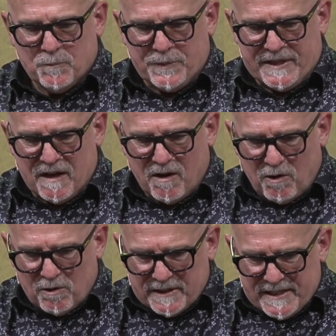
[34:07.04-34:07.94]
Be
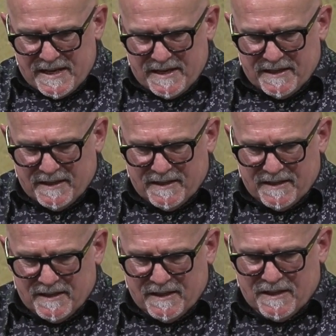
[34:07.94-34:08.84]
holy,
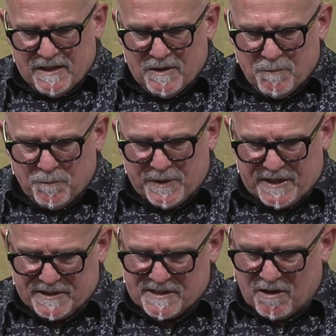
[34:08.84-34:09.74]

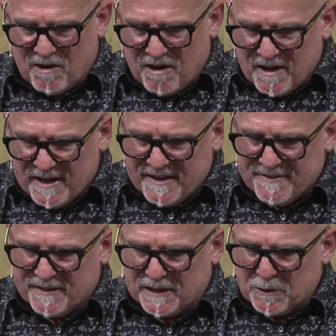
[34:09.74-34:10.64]
because I,
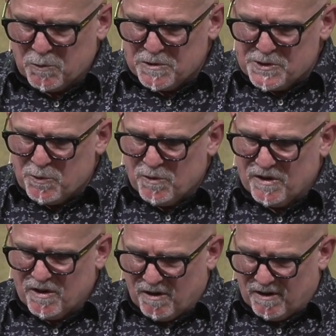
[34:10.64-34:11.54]
the Lord your
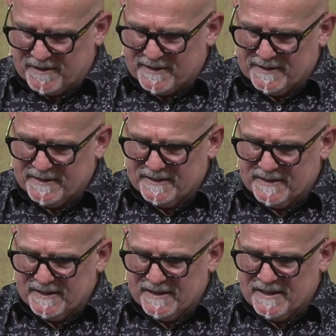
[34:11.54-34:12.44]
God,
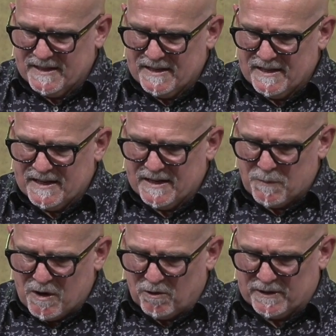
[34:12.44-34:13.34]
am
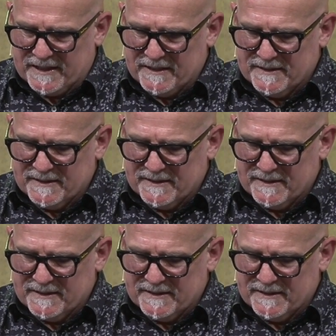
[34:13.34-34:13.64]
holy.